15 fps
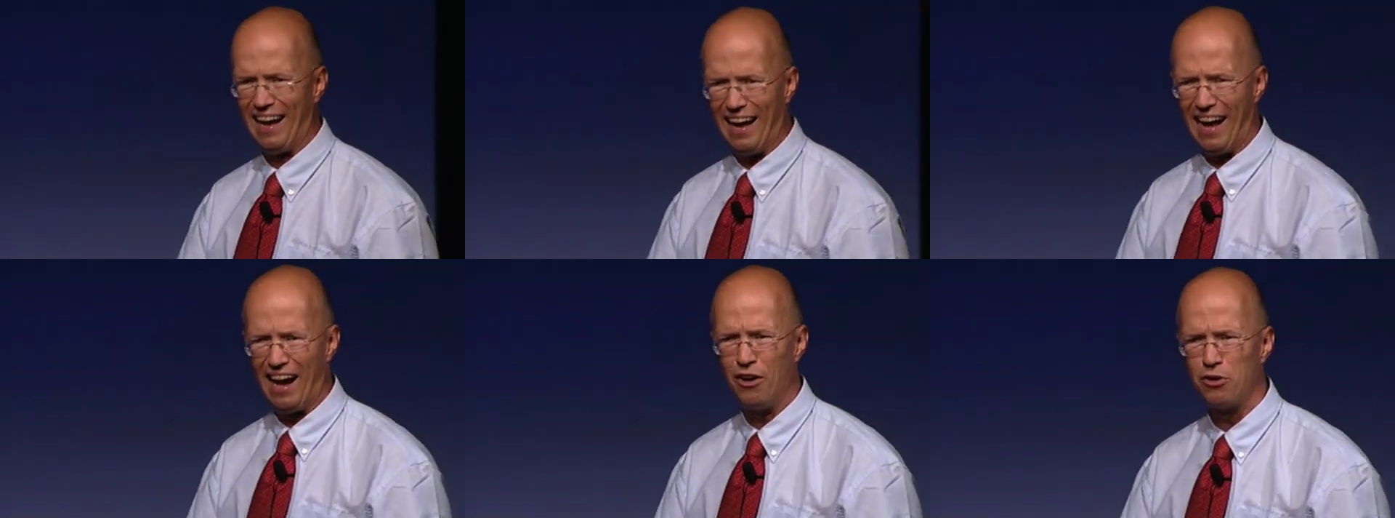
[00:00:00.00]

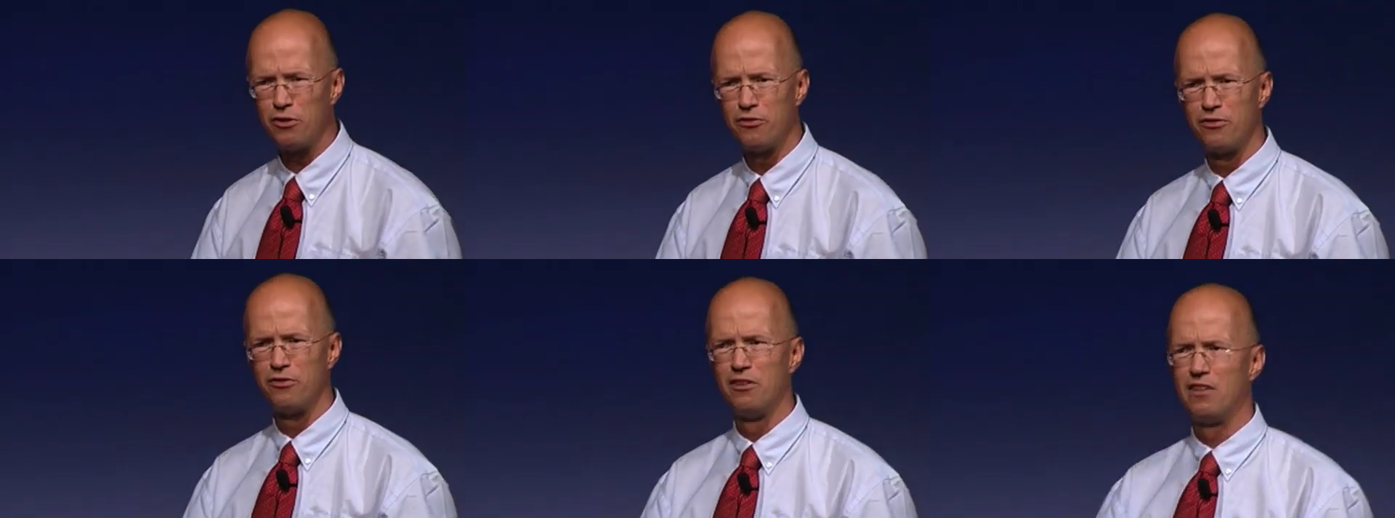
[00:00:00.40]
out of
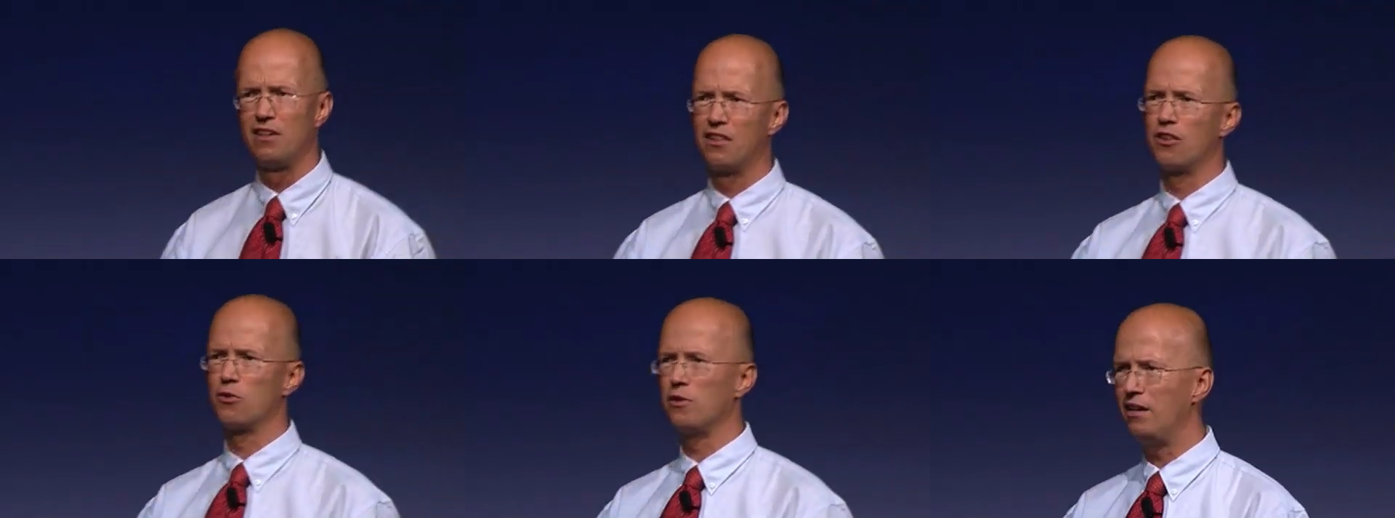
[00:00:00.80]

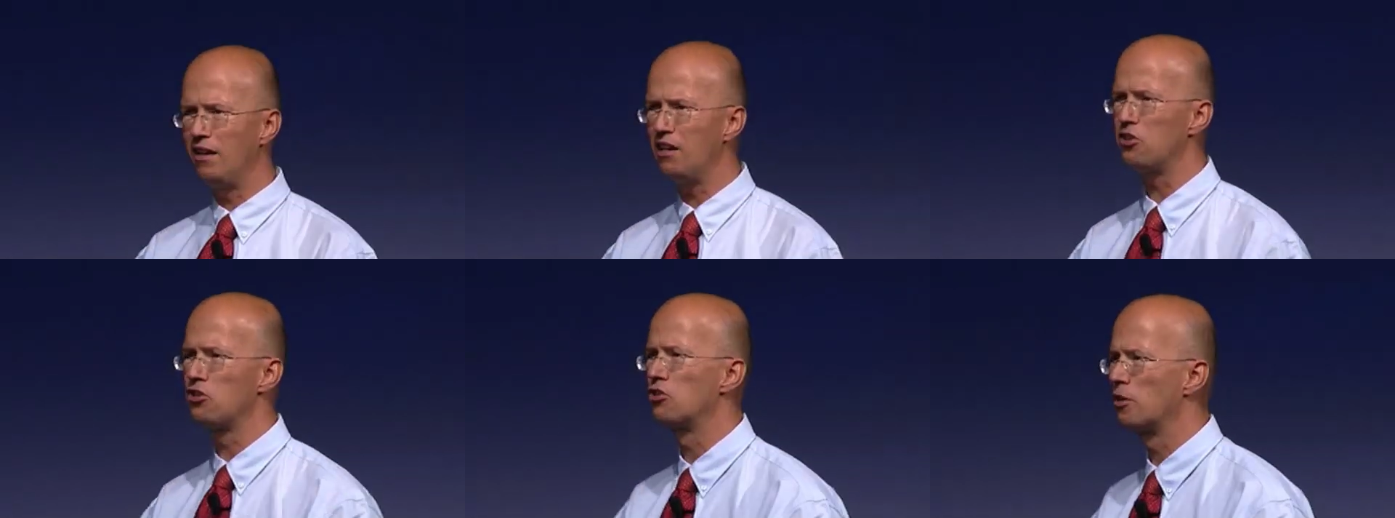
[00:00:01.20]
the
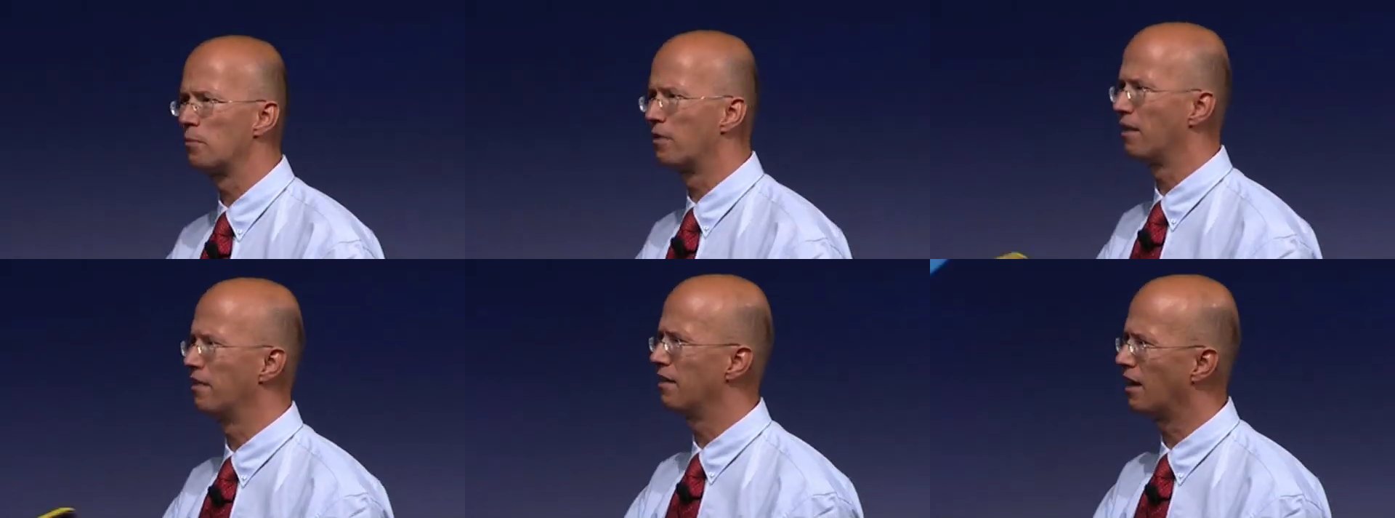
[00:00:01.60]
relationship
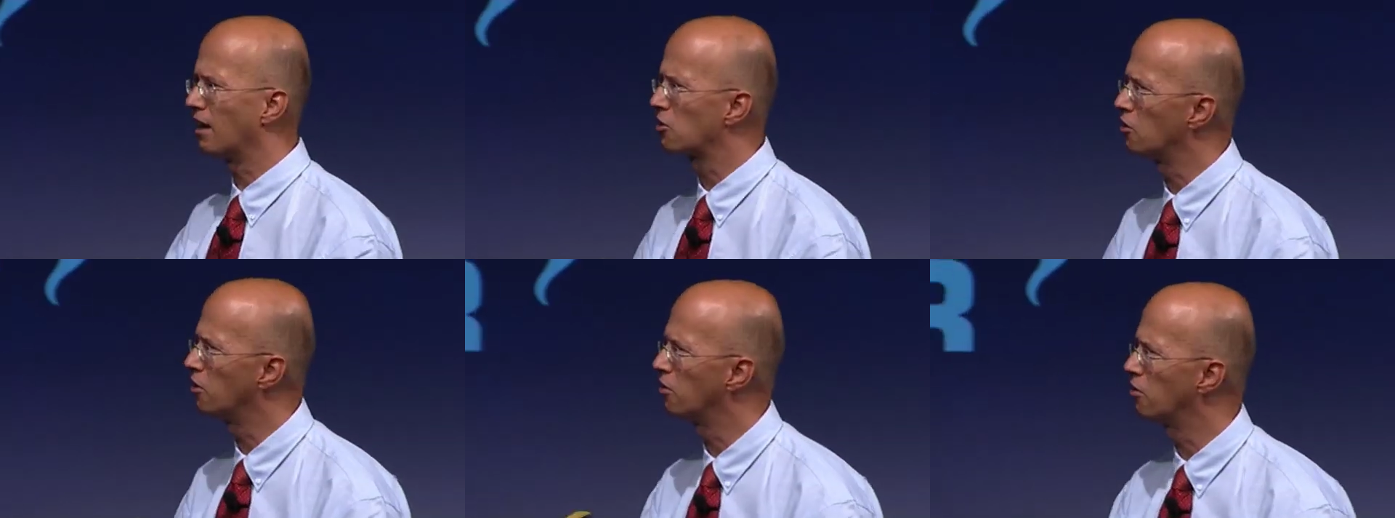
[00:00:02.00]
than they
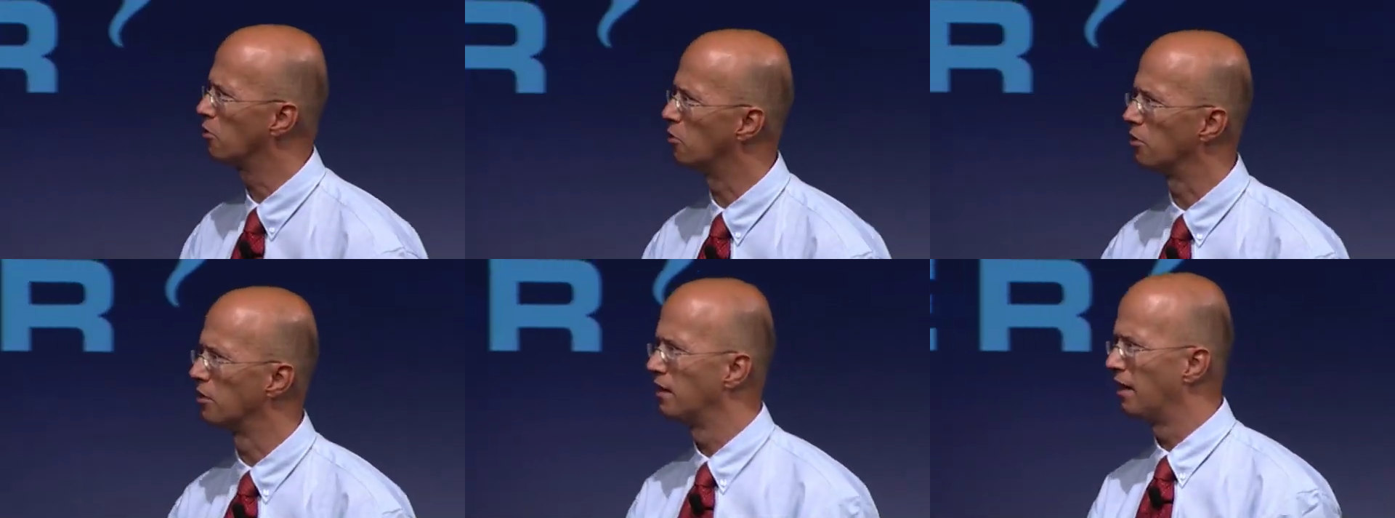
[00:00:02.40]
actually
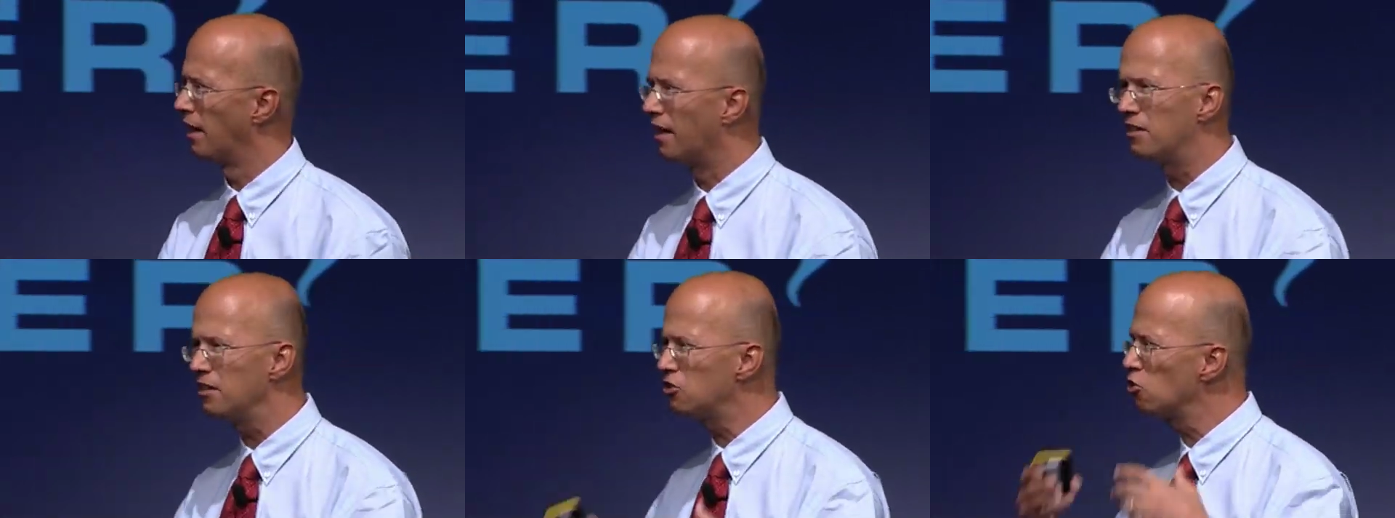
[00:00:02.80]
thought.
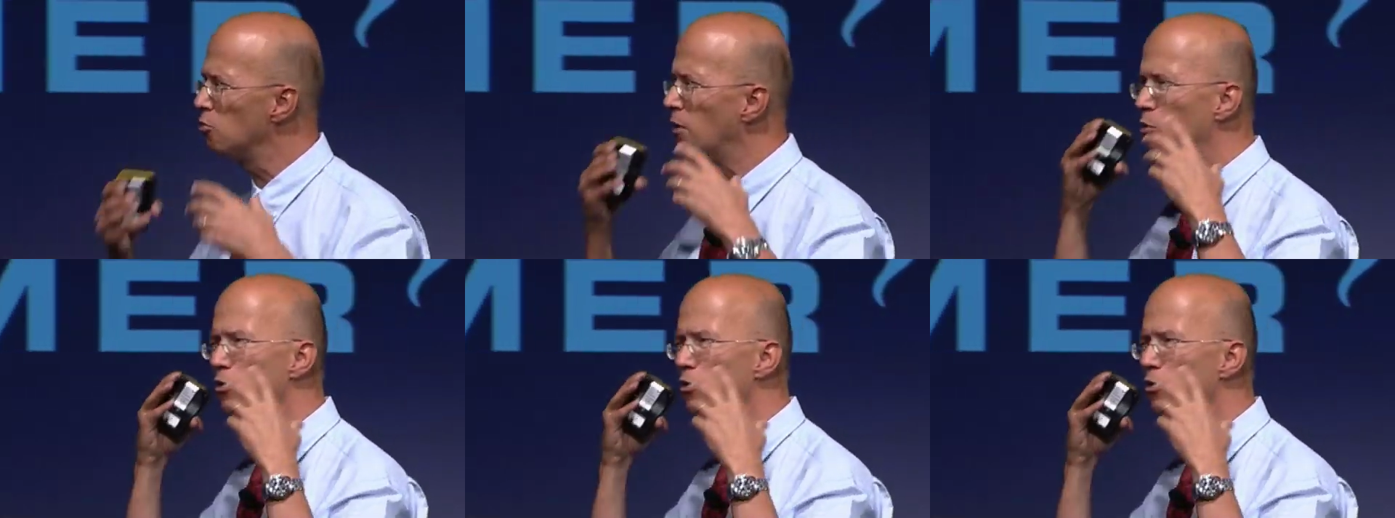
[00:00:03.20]
And this to me